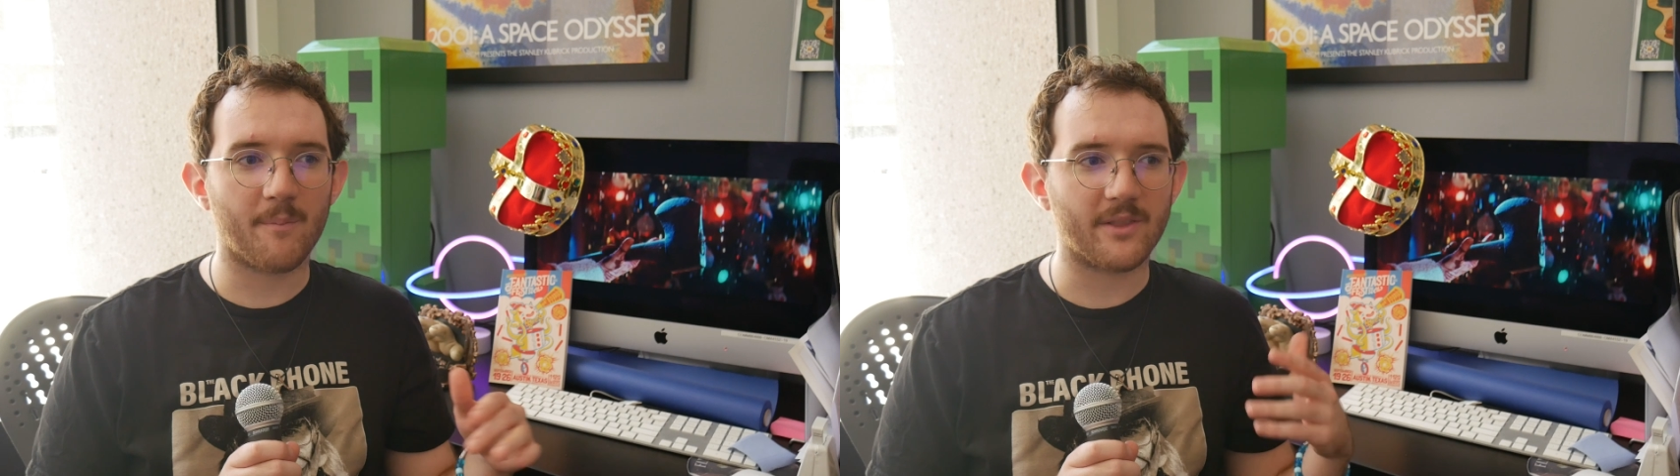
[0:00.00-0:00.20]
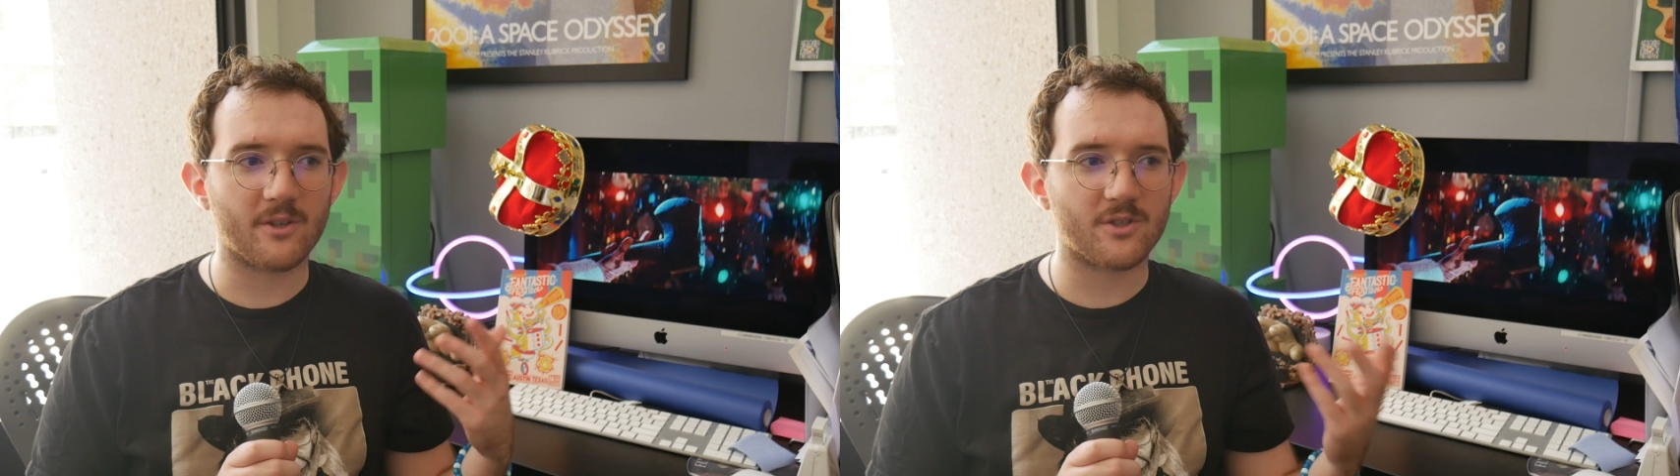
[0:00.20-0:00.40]

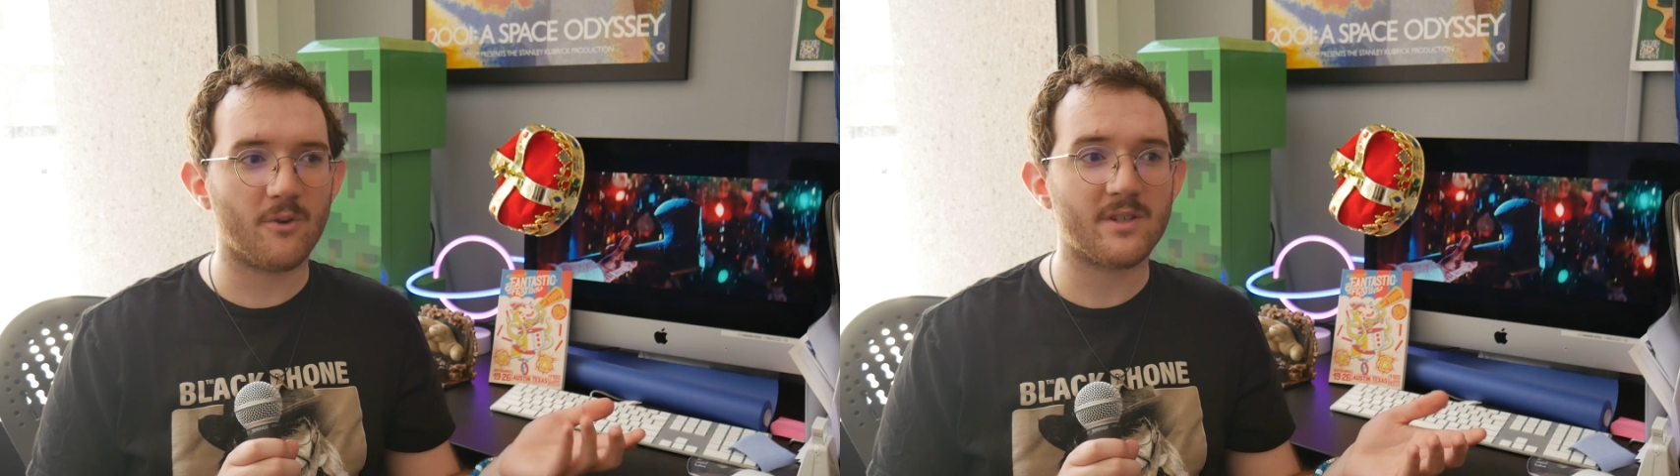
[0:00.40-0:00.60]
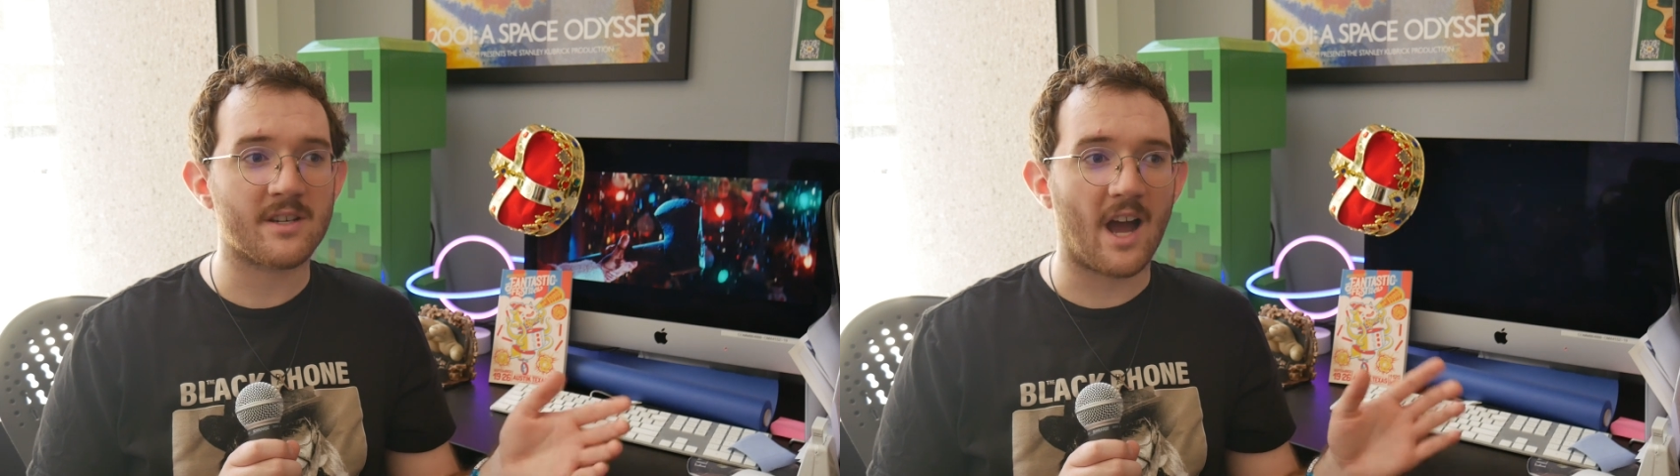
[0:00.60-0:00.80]
but there's
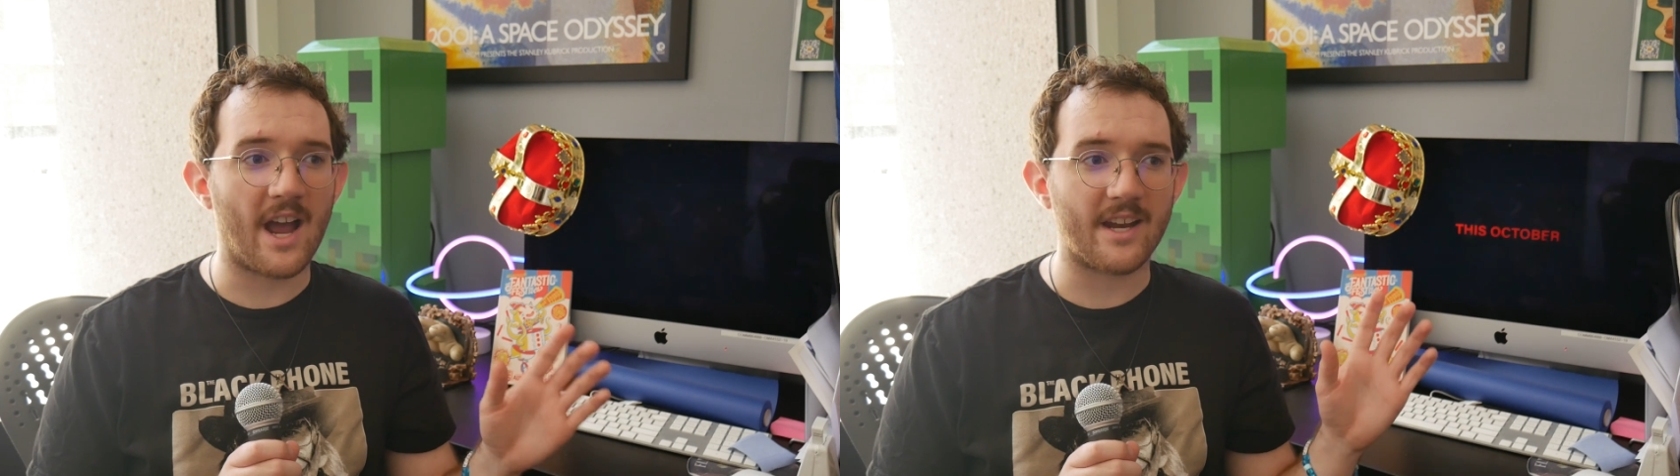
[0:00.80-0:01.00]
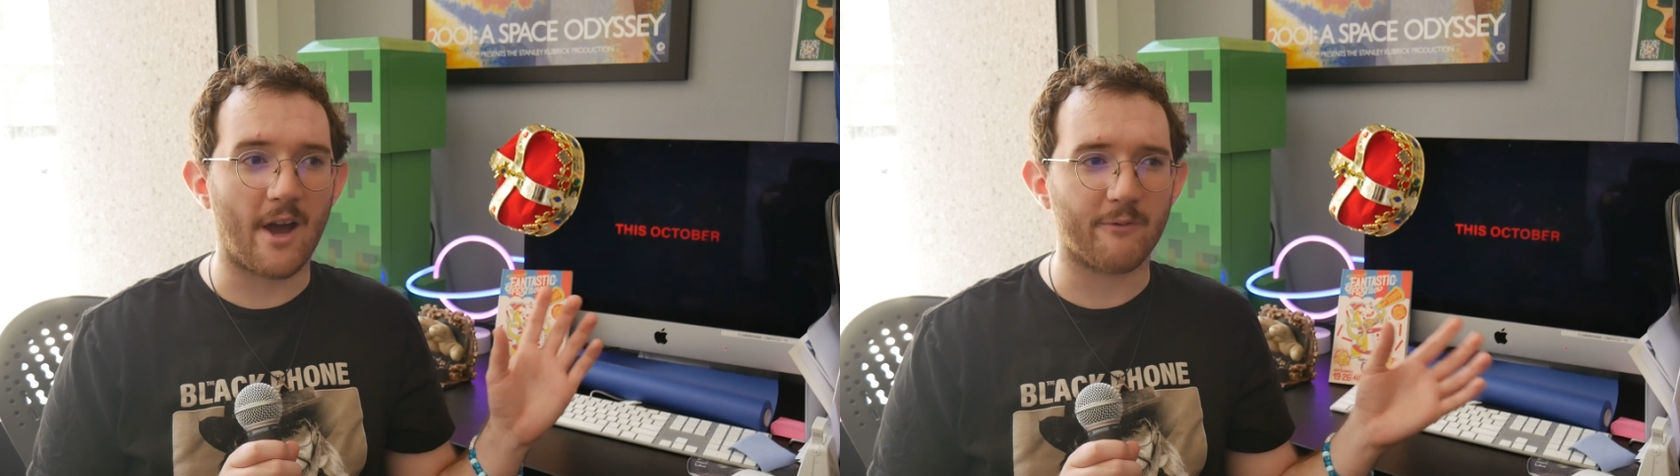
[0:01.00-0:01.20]
no
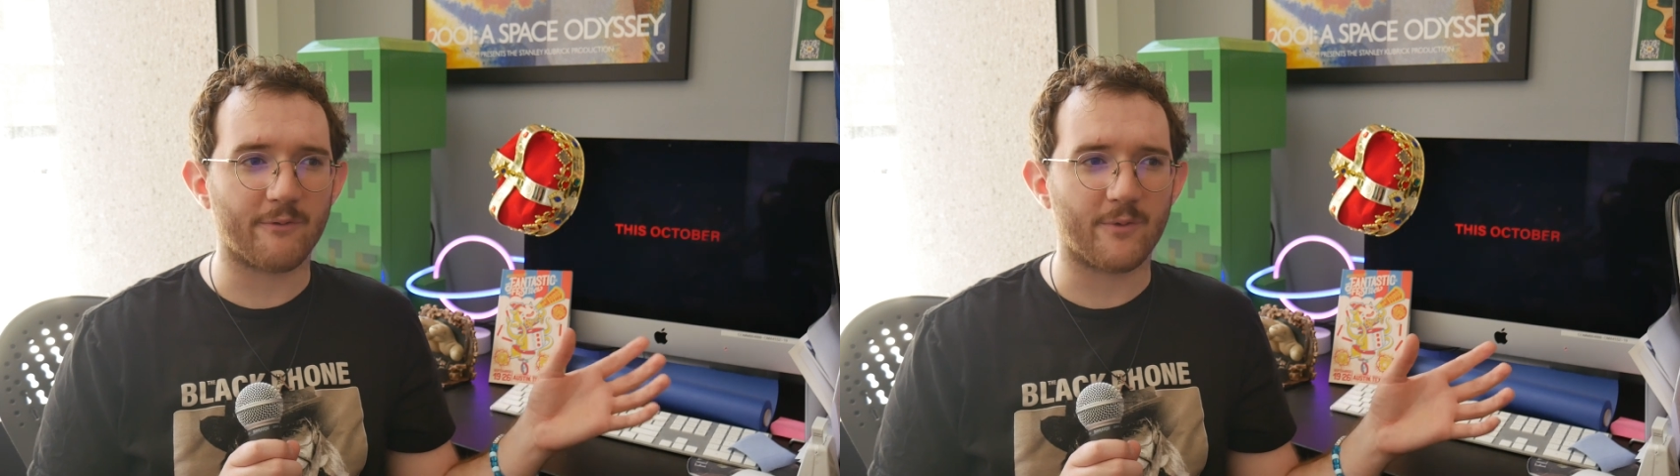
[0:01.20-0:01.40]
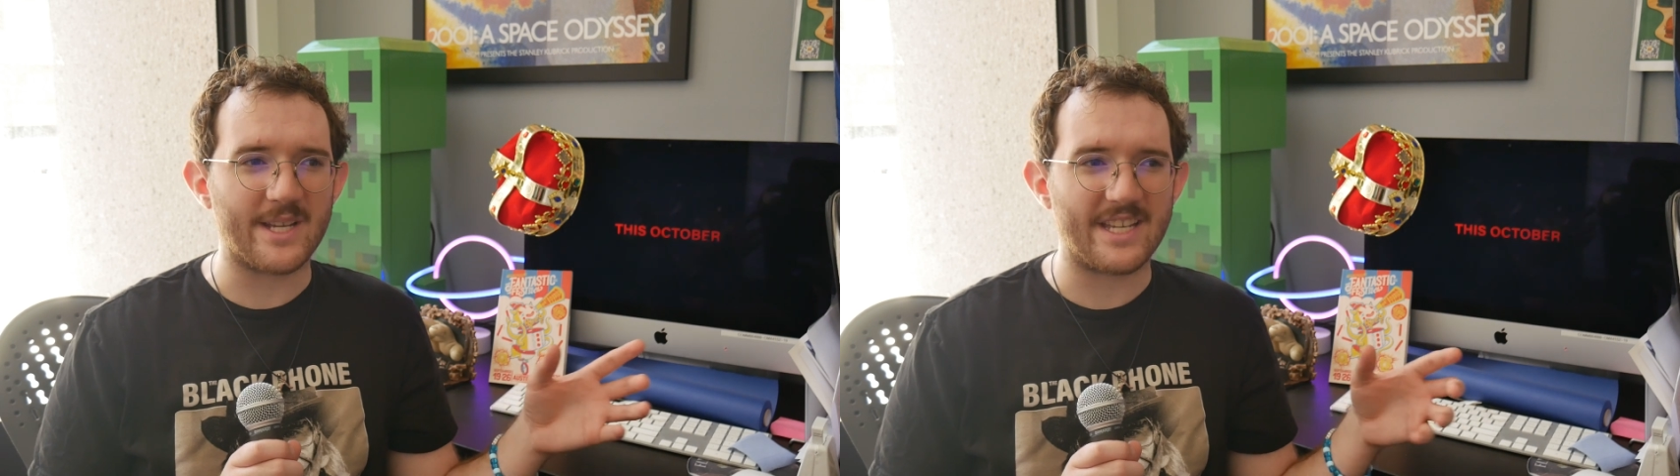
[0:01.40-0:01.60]
denying how
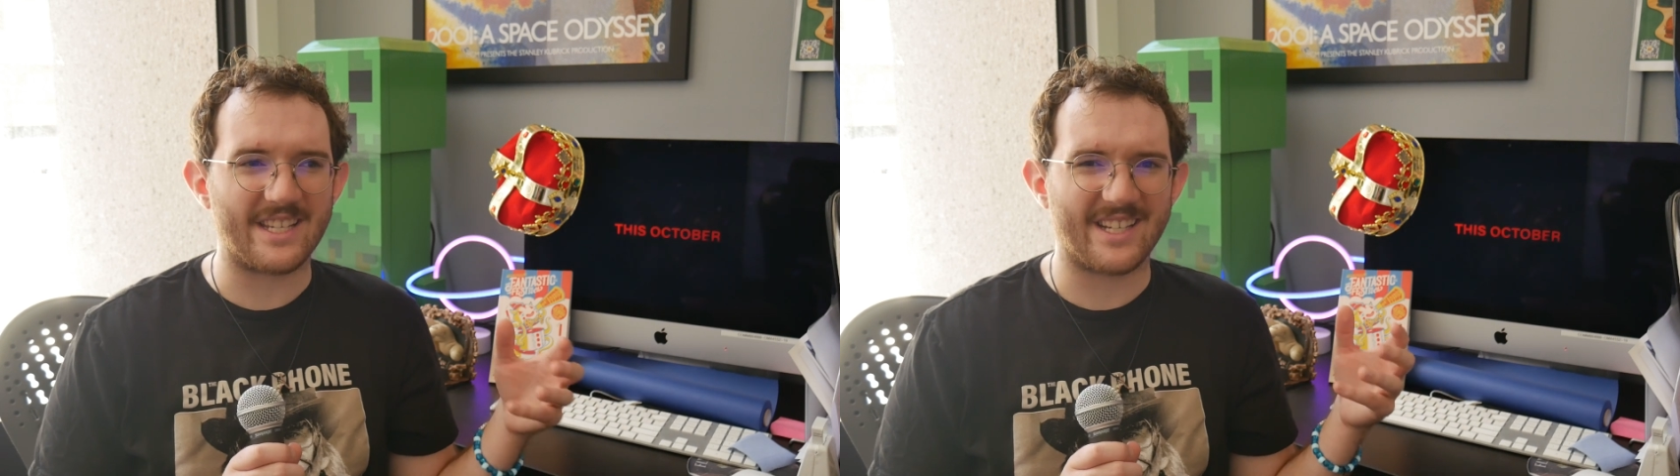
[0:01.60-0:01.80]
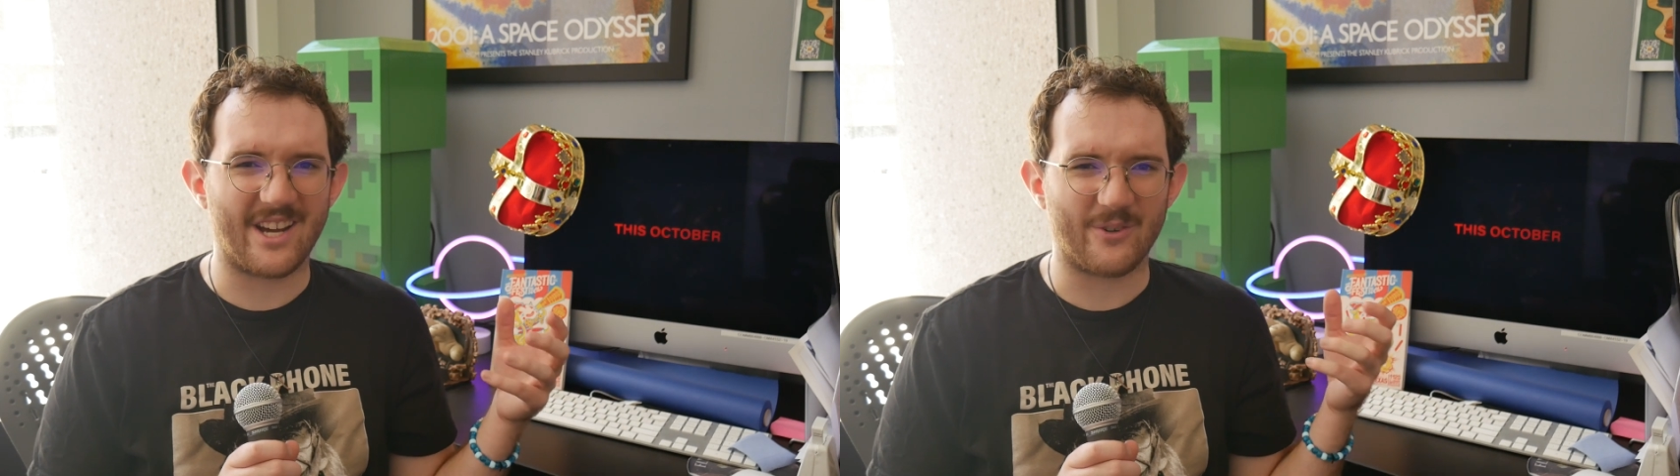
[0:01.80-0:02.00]

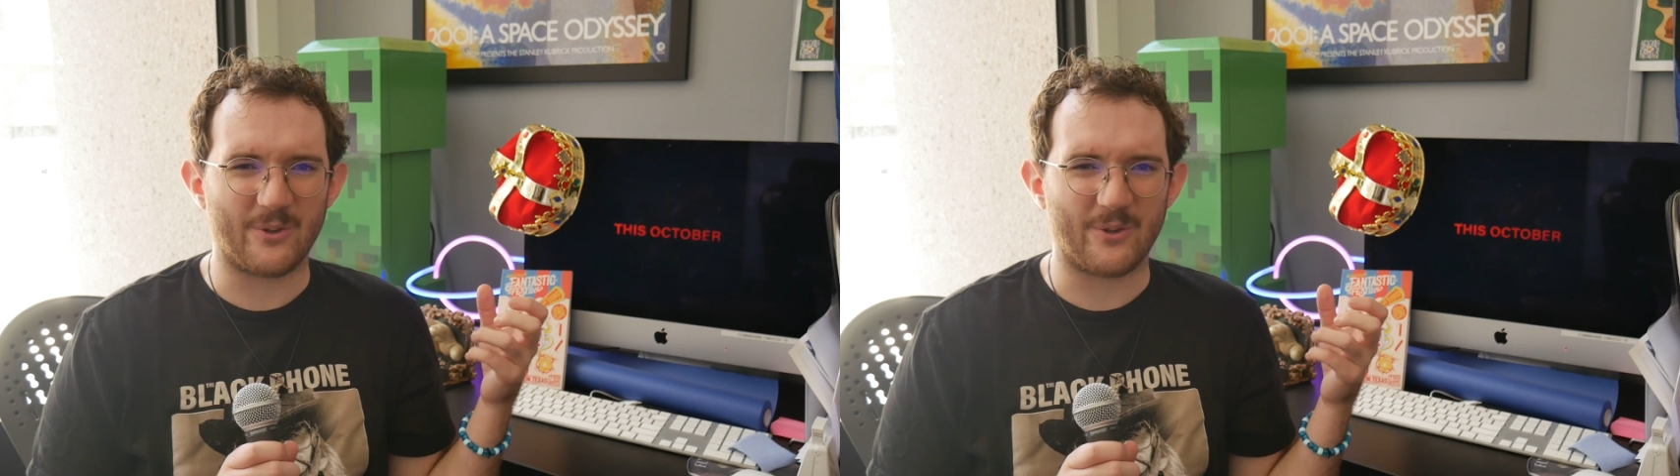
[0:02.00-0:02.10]
freaky and how